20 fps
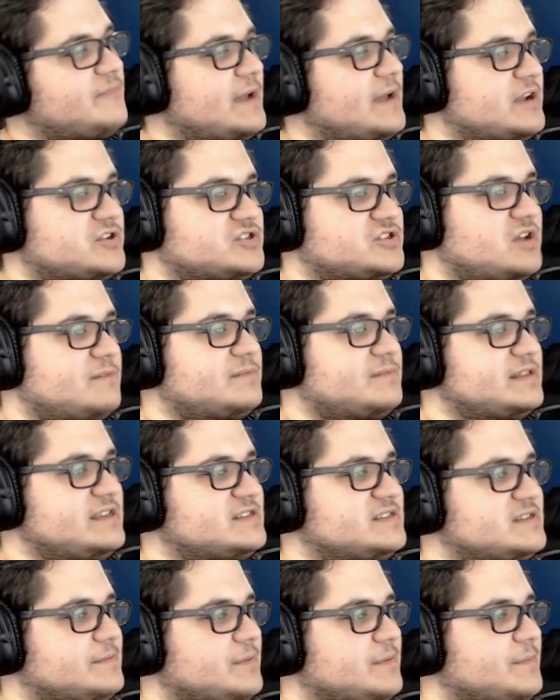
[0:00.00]
Microsoft
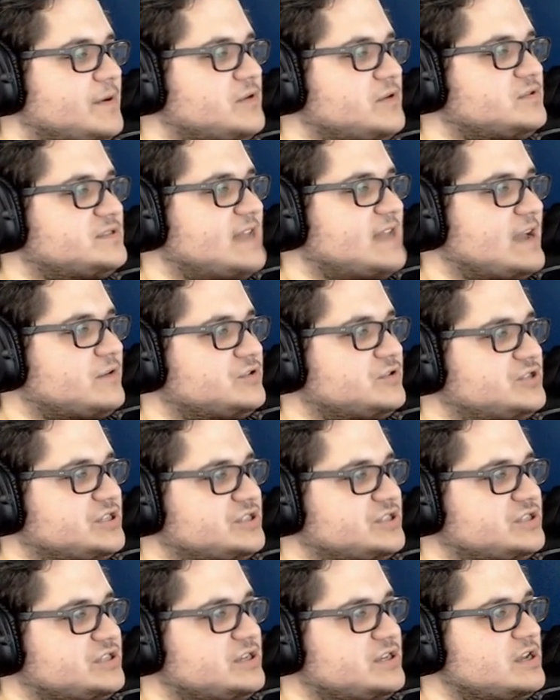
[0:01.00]
believes a proposed
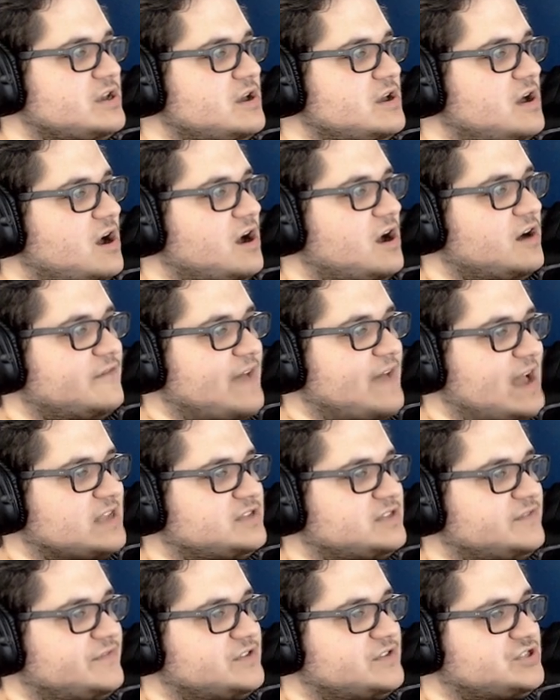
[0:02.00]
acquisition of
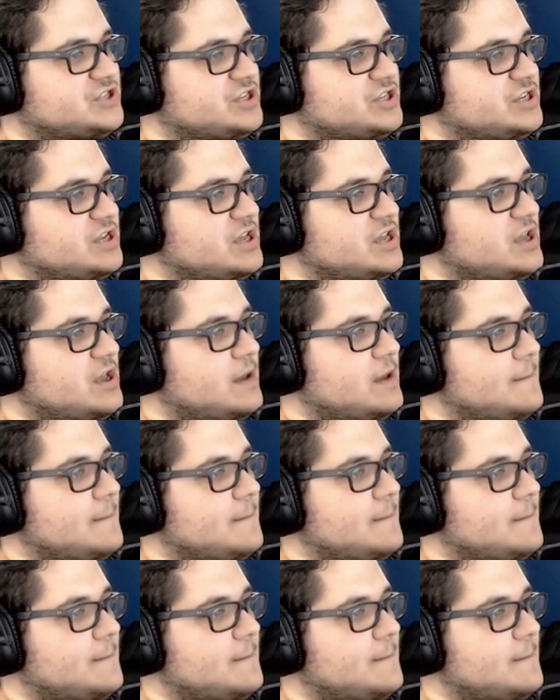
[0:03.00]
Activision